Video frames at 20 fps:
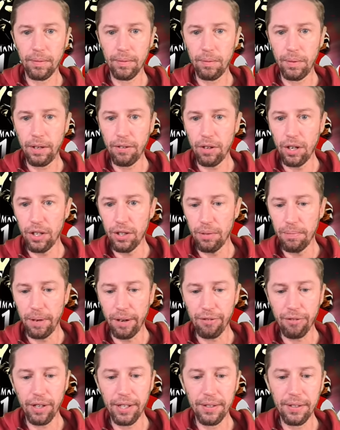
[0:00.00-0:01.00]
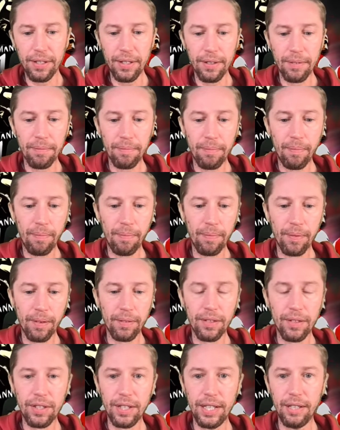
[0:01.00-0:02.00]
Where are you, my friend?
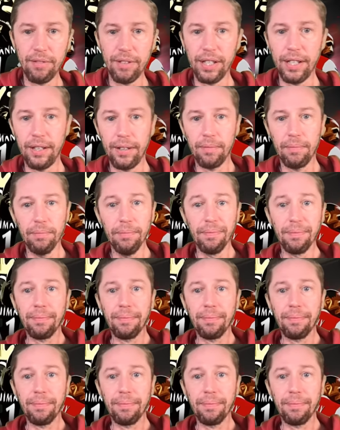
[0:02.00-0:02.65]
TV.